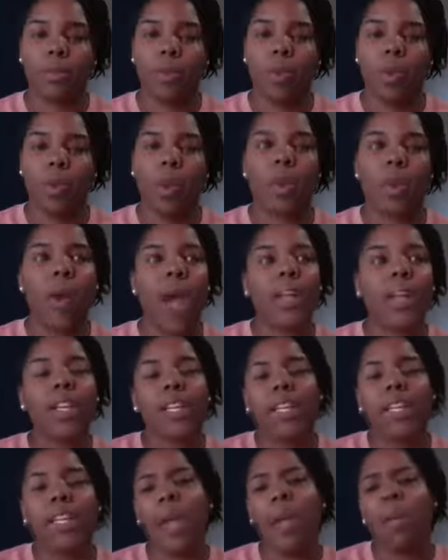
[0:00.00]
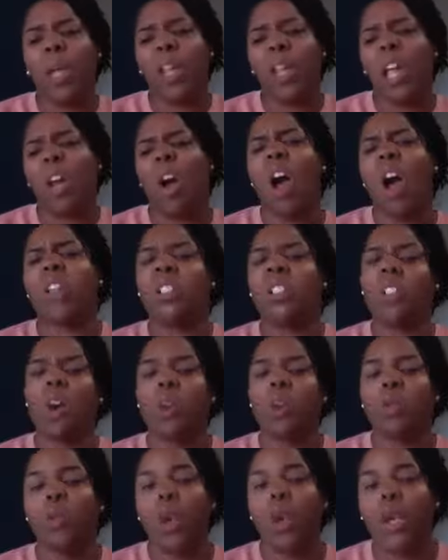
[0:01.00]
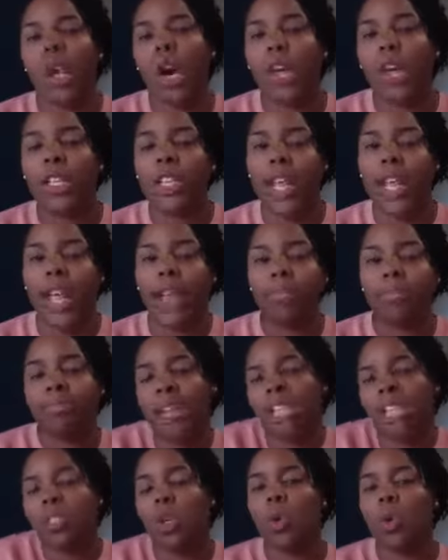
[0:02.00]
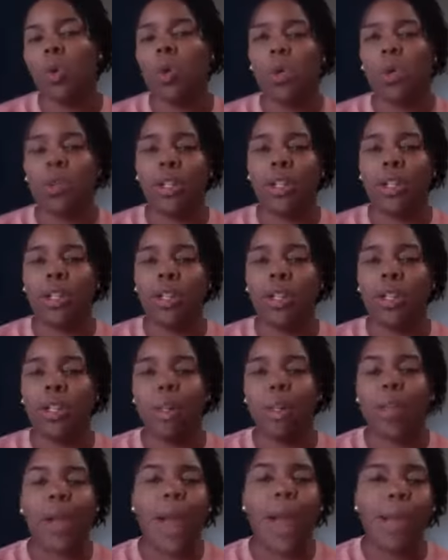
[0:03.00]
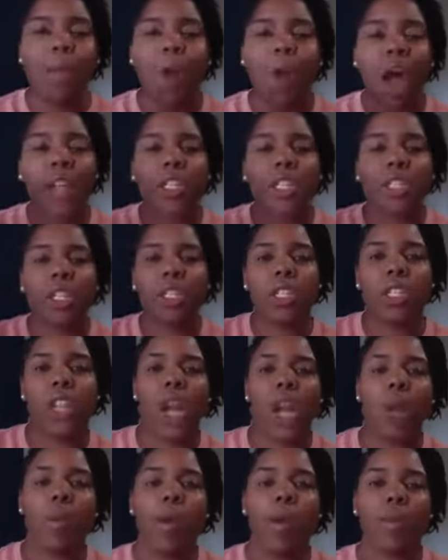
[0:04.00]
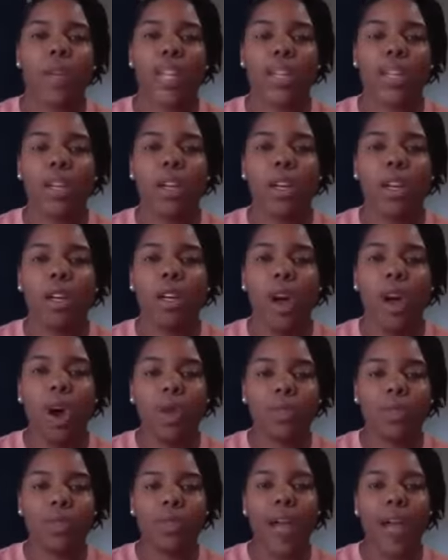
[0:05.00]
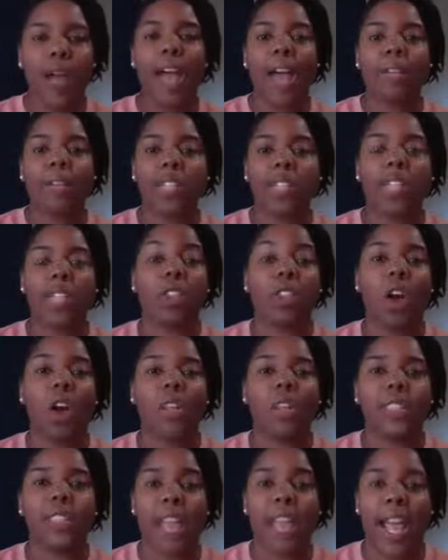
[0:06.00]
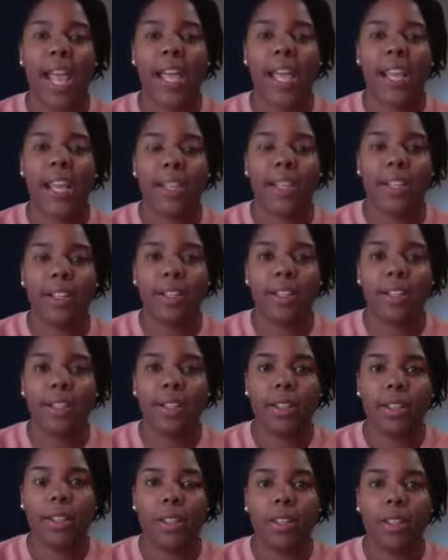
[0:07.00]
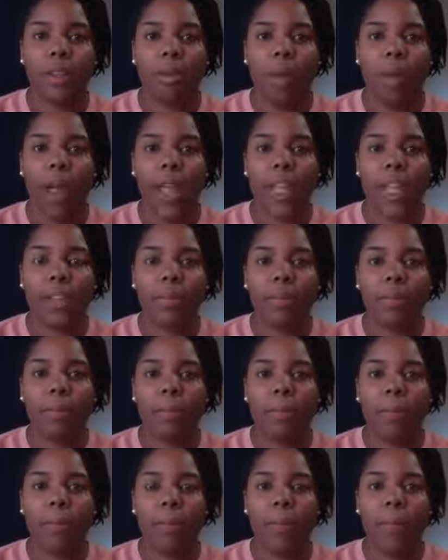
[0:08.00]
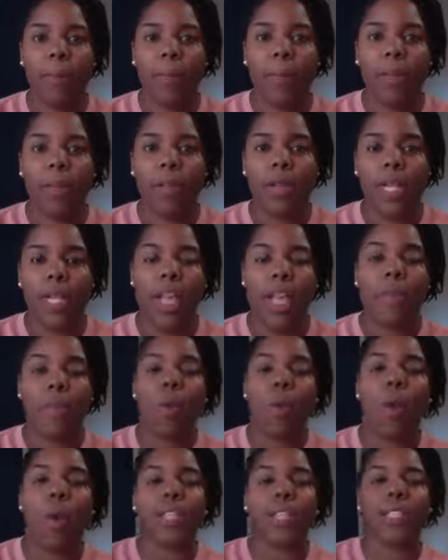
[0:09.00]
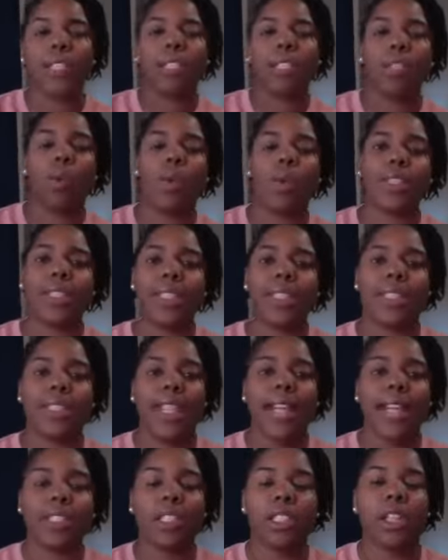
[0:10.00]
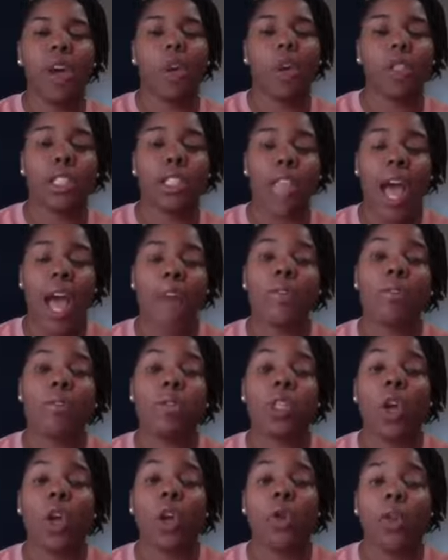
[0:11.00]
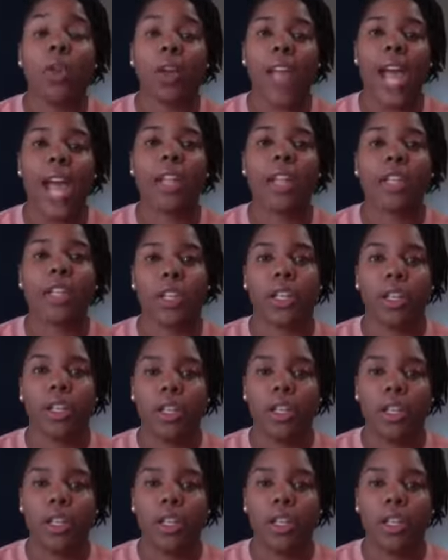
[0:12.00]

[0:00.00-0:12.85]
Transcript: What do I look like being like, oh, I'll just host one call a day. That's cool. But I'm watching the chairwoman host 5-6 calls a day, right? It's like, if you want to see someone's success, go have them show you their calendar.